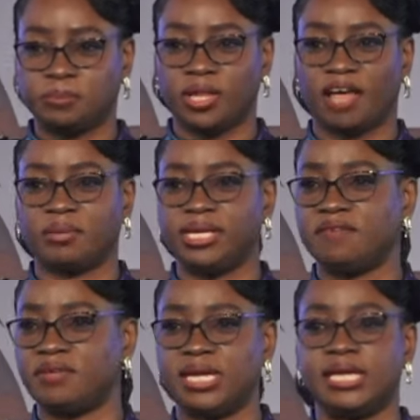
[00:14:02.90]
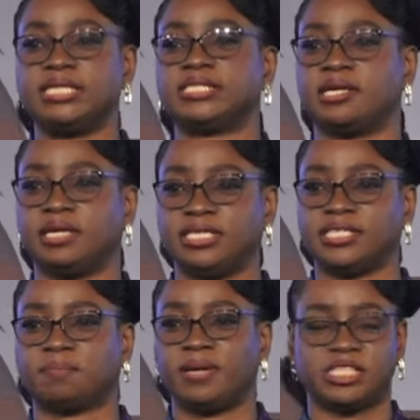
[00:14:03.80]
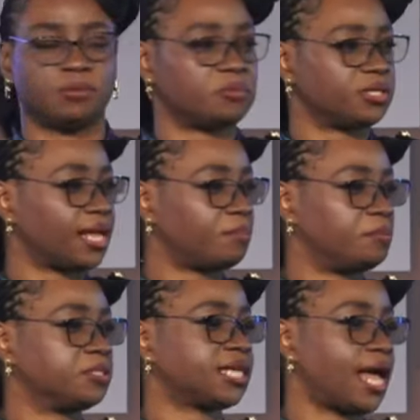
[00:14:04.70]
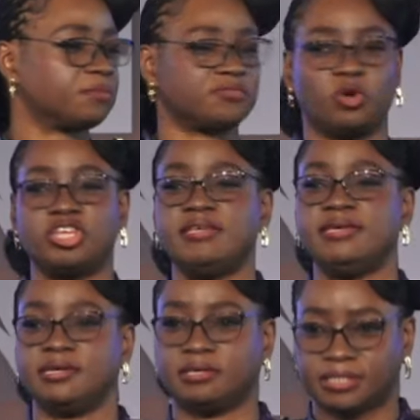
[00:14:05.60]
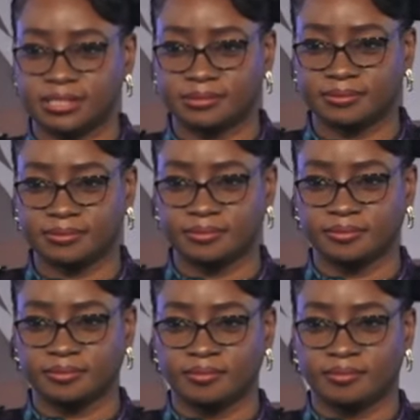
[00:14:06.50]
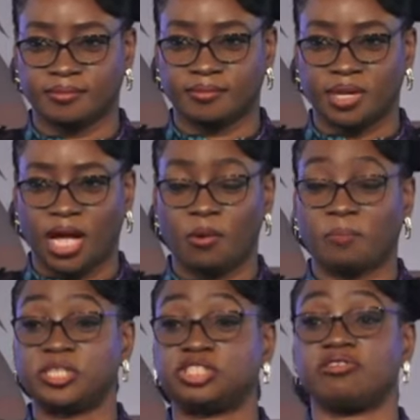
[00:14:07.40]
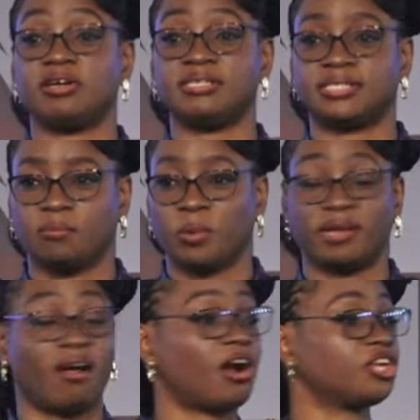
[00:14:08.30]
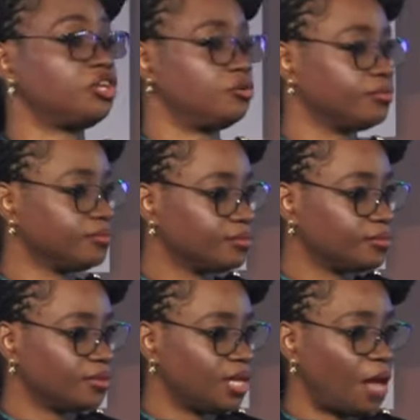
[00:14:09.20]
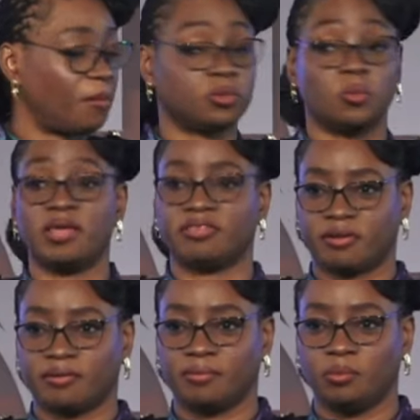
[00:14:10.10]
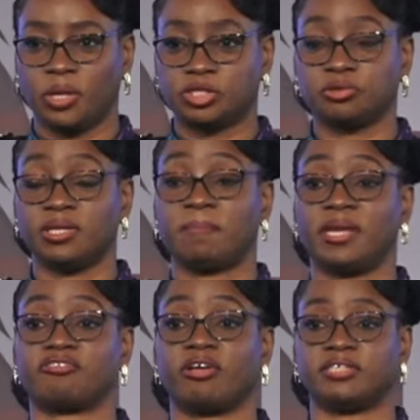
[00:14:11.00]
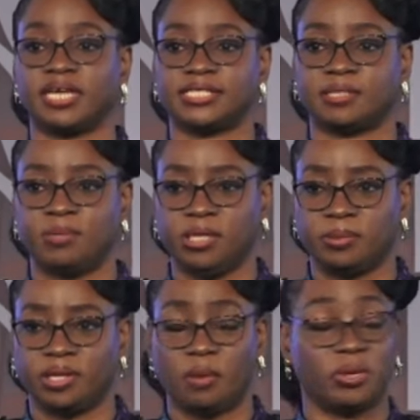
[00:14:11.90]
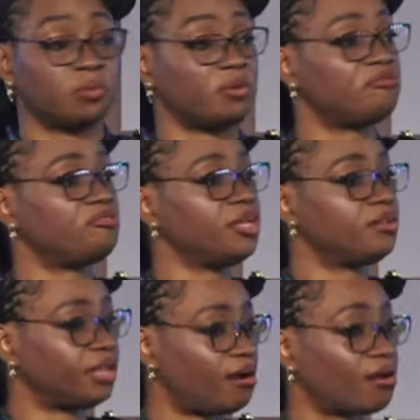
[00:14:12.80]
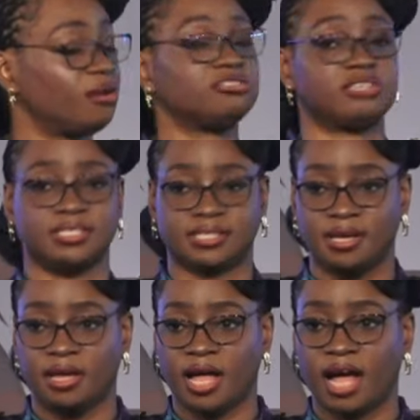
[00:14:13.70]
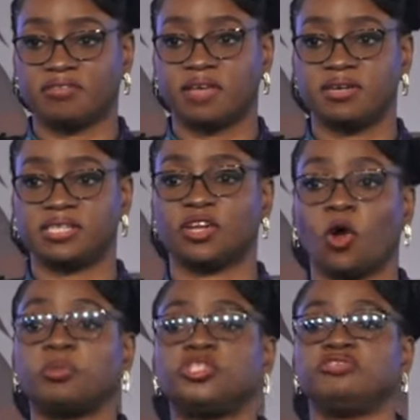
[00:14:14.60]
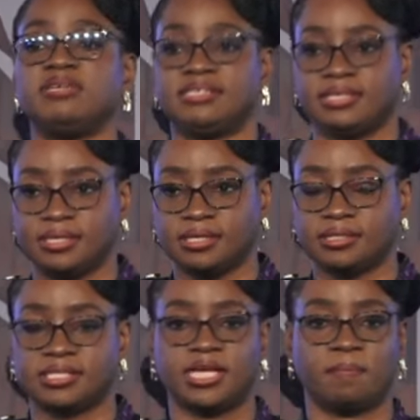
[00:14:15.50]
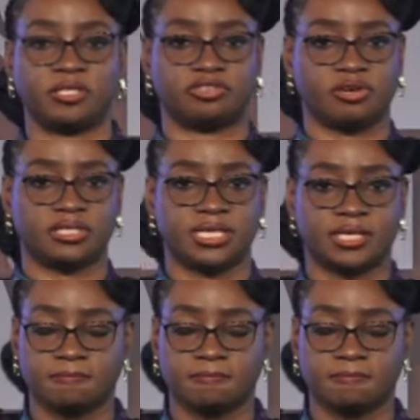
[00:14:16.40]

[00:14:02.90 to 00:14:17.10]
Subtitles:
have been living in internally displaced people's camps for years. Our patriotism, we can argue about whether we're truly patriotic as a people and whether we feel that our countries have given us an opportunity to stay patriotic.